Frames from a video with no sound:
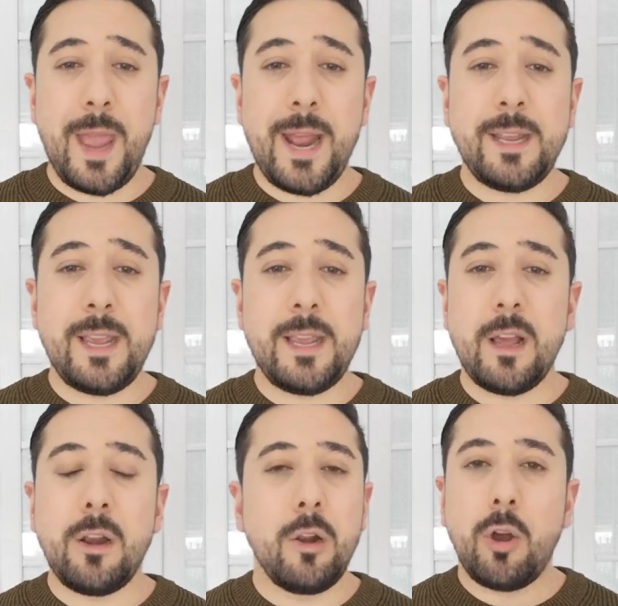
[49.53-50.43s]
any
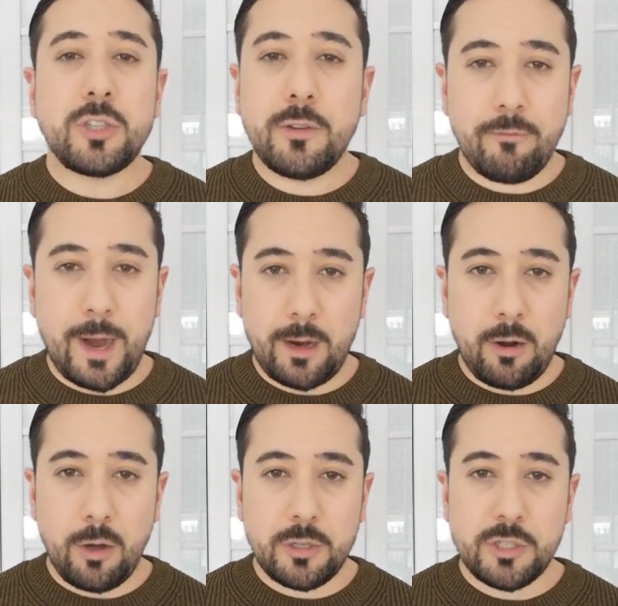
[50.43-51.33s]
loss of rent
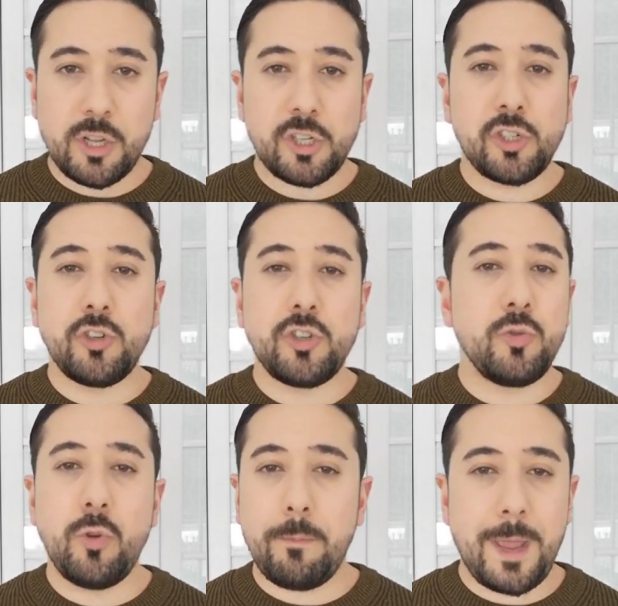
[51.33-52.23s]
cost should you
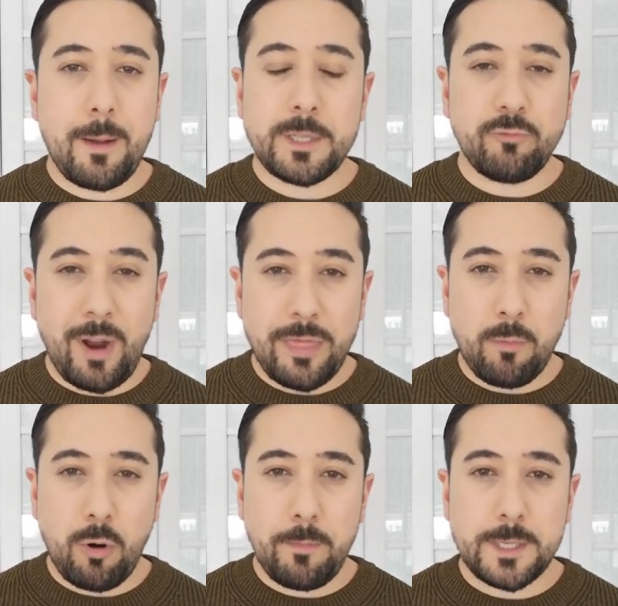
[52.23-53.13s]
not be able to rent the
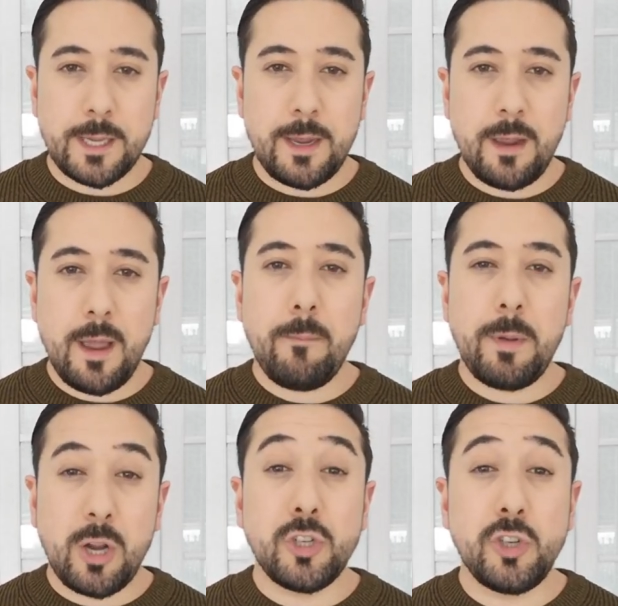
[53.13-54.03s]
property
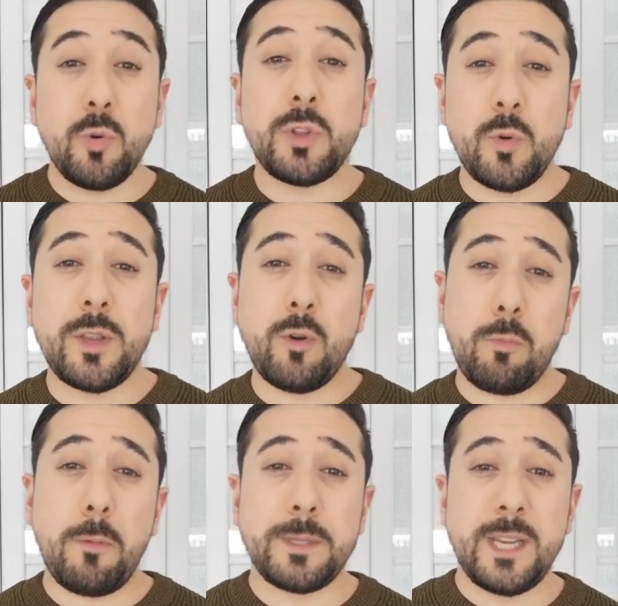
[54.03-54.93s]
because you are doing your
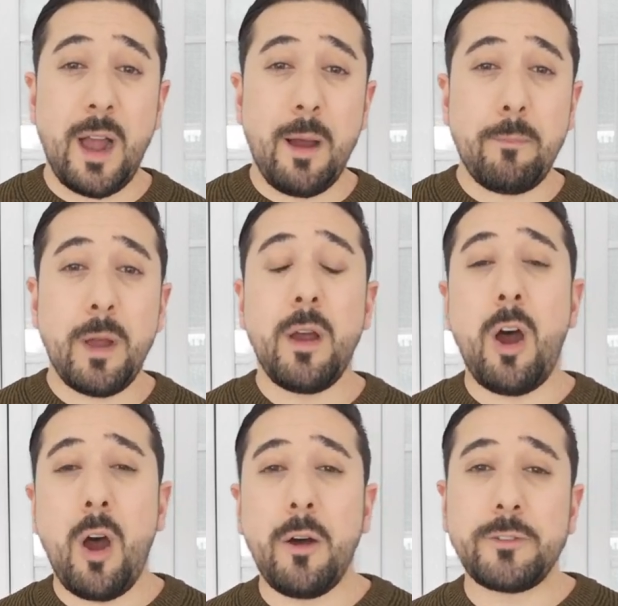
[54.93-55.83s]
property up
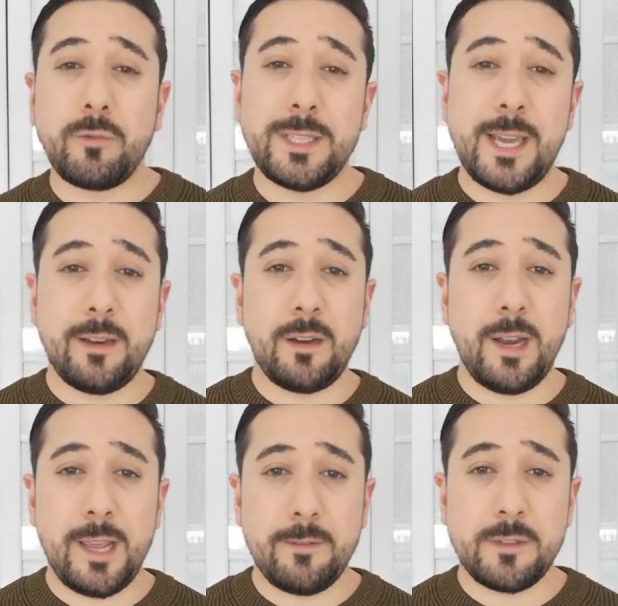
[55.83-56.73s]
after a tenant
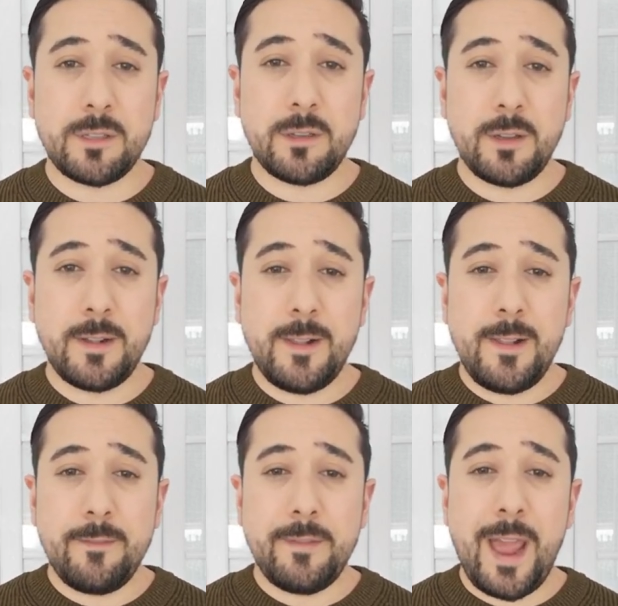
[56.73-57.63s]
leaves.
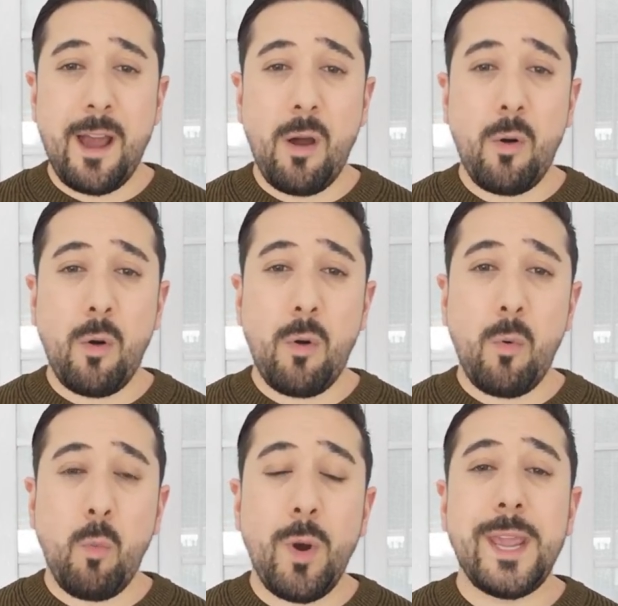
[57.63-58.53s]
Now,
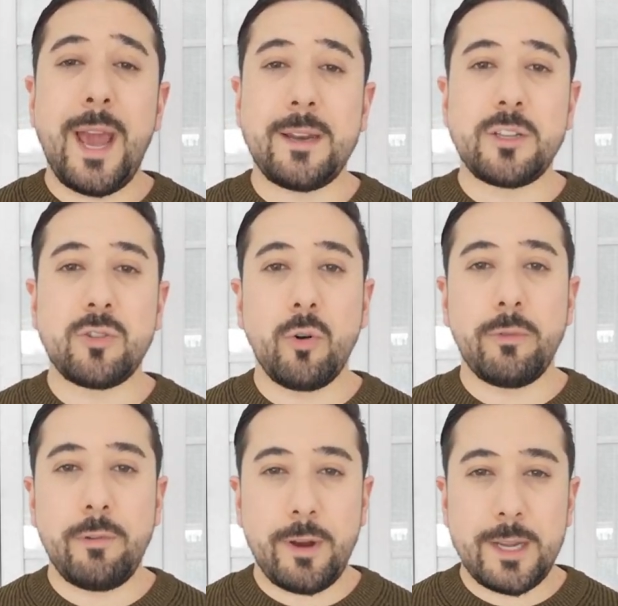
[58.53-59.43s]
we had a
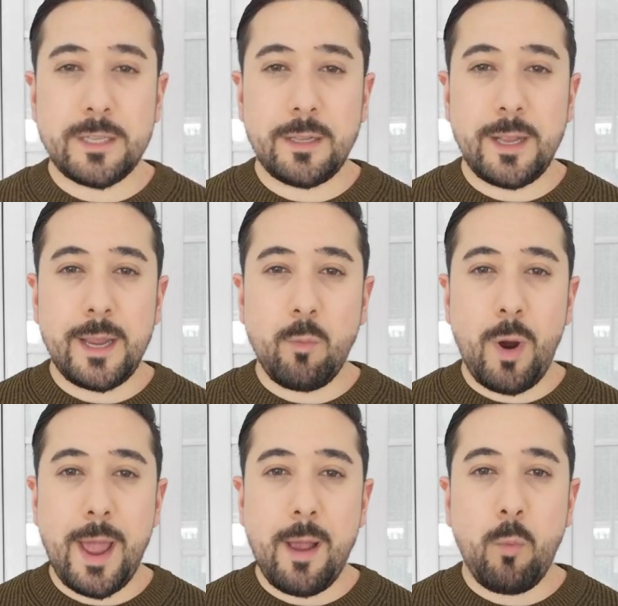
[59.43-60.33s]
story recently
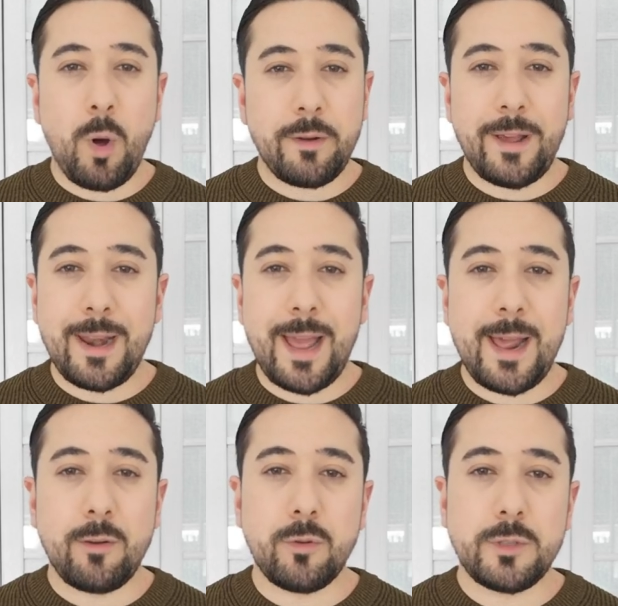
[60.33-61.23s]
where one of our
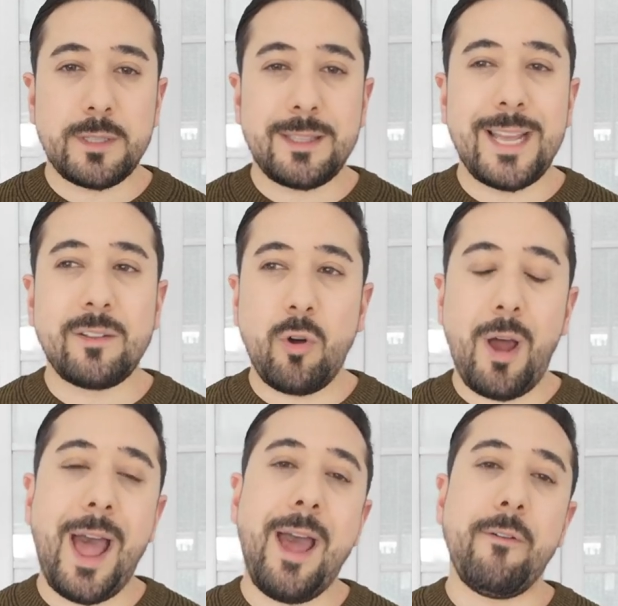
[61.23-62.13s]
landlords did not
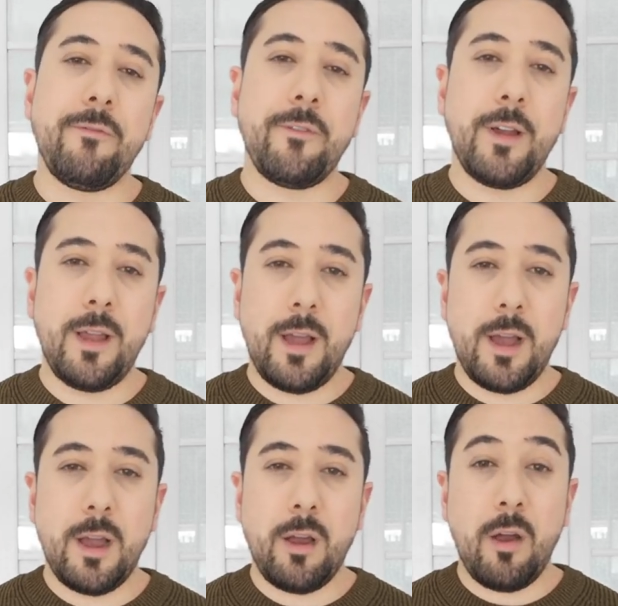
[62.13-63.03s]
have
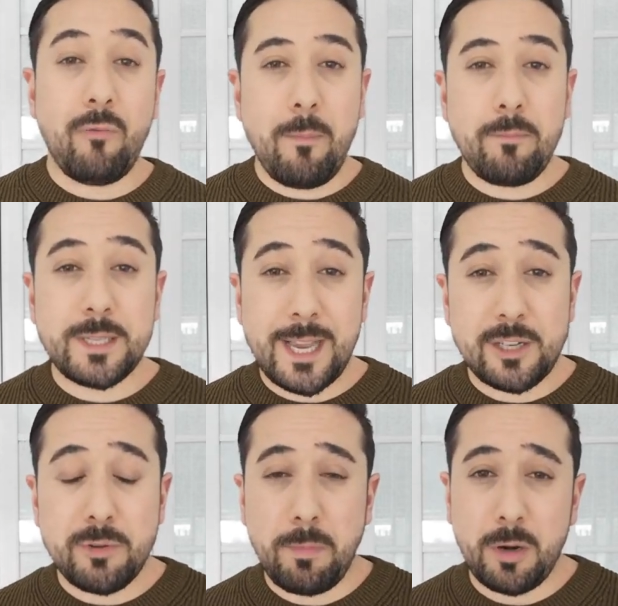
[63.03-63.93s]
a rent
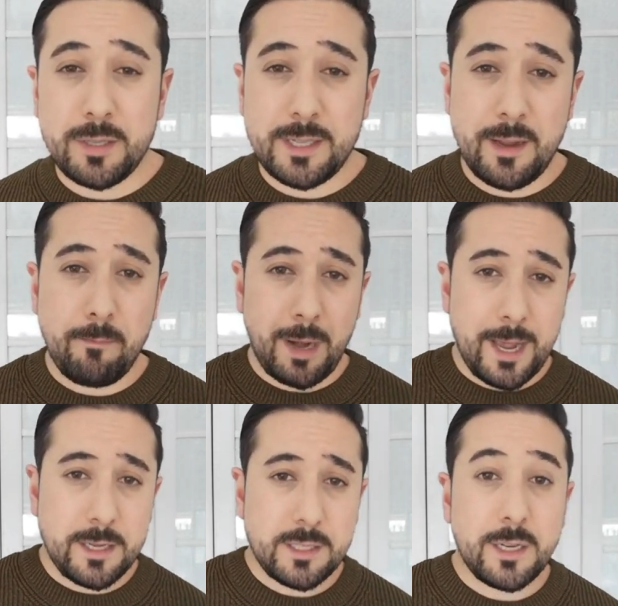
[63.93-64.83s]
protection policy in
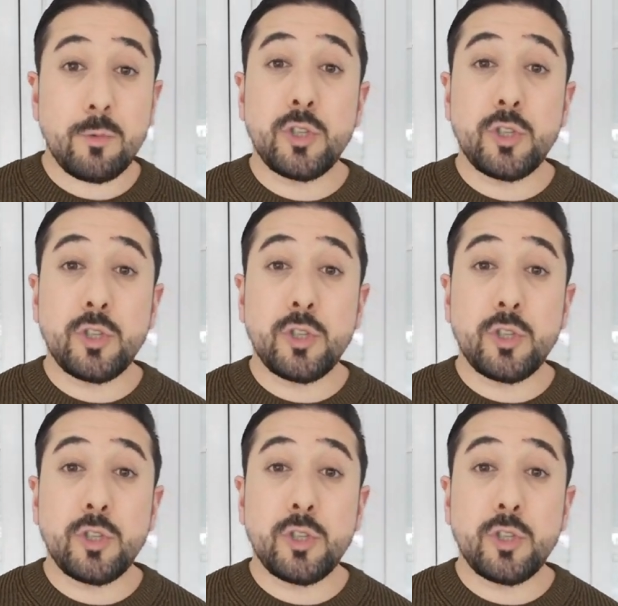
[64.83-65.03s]
place, and it